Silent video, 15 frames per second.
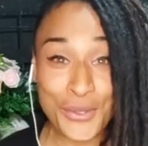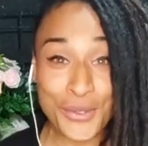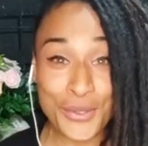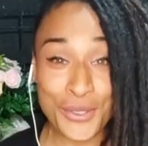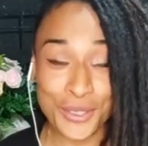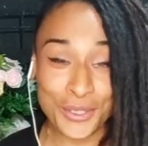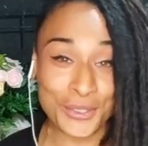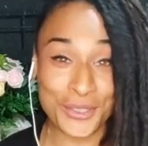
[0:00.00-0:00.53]

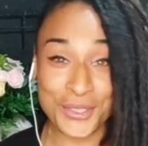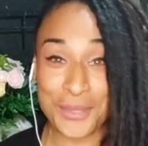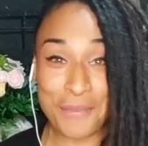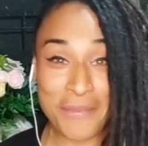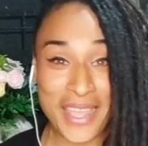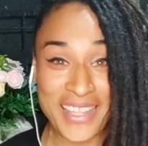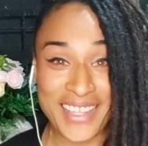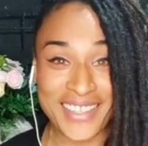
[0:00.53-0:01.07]
or to the
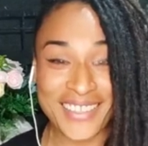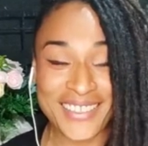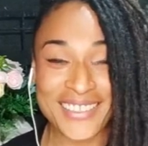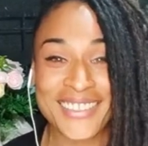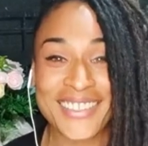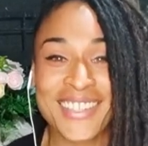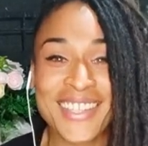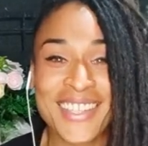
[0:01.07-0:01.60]
many
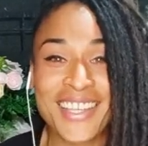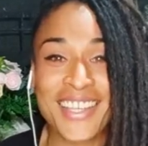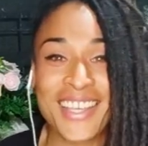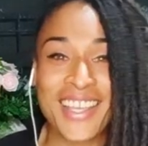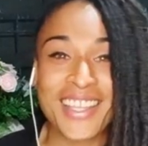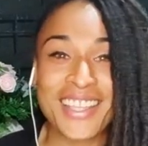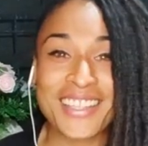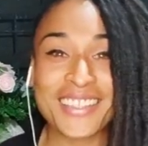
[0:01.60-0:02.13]

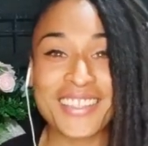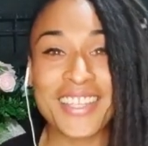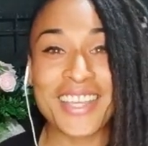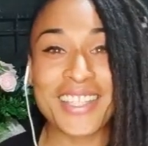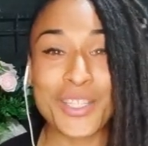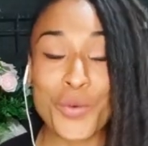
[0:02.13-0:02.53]
that